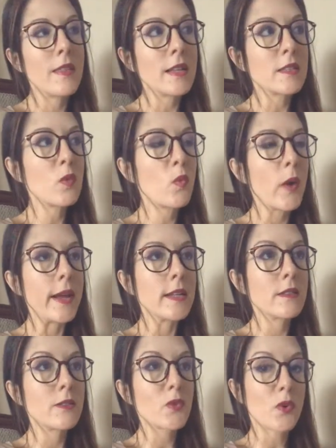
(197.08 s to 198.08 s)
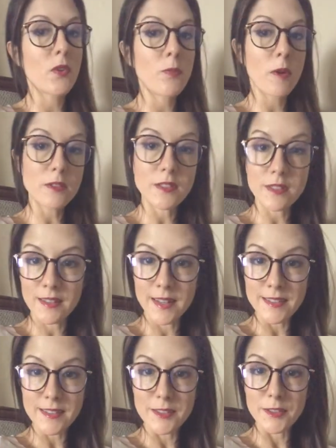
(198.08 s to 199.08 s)
that's a way to sort of
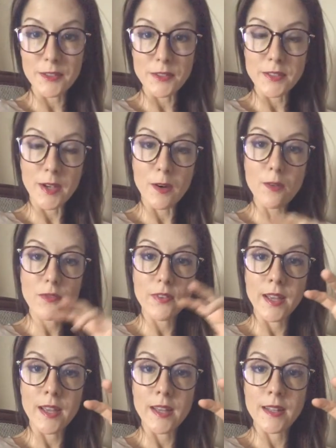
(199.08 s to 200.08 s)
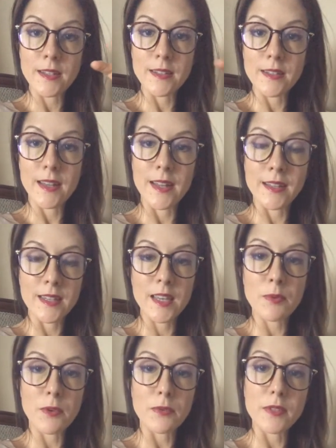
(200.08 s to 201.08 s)
personalize it to yourself and
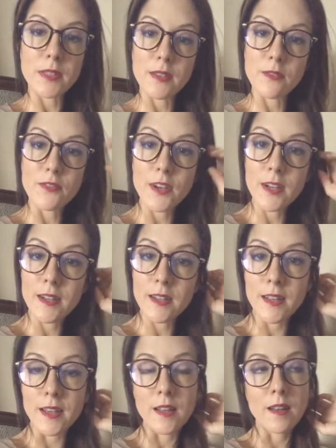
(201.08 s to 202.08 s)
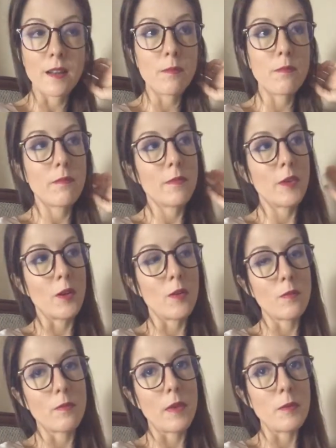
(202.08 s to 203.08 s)
keep it really fun. And,
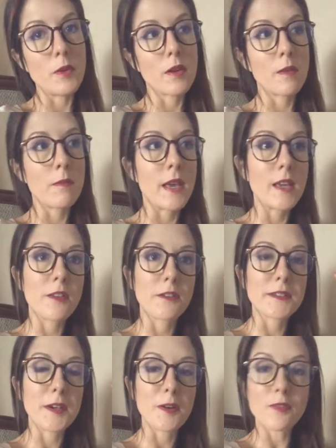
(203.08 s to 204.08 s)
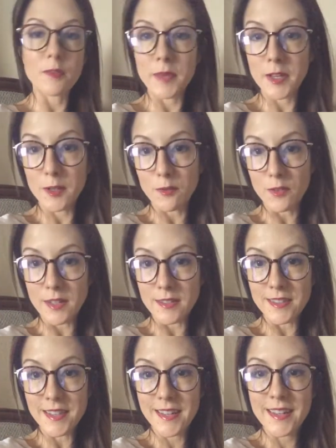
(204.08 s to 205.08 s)
maybe you can make yourself or make your
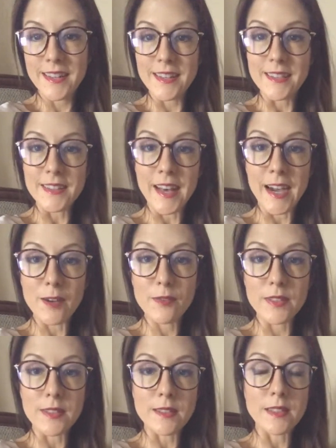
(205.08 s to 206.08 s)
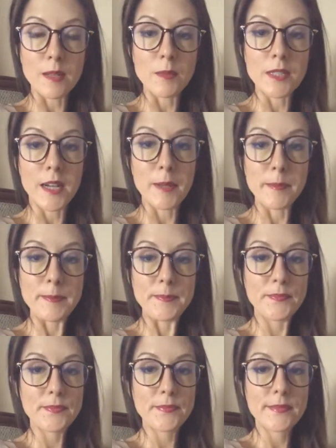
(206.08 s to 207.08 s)
friends laugh at the same time.
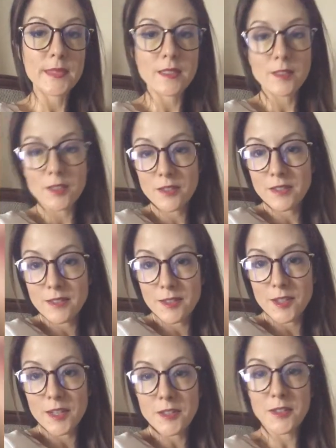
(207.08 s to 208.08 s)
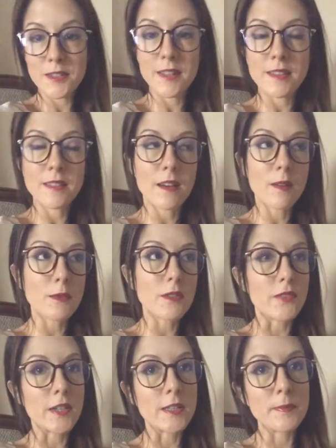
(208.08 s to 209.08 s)
Just a suggestion. I thought it was
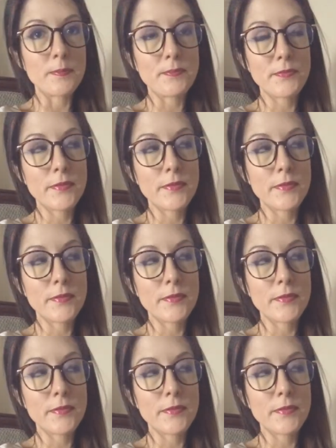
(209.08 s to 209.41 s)
fun.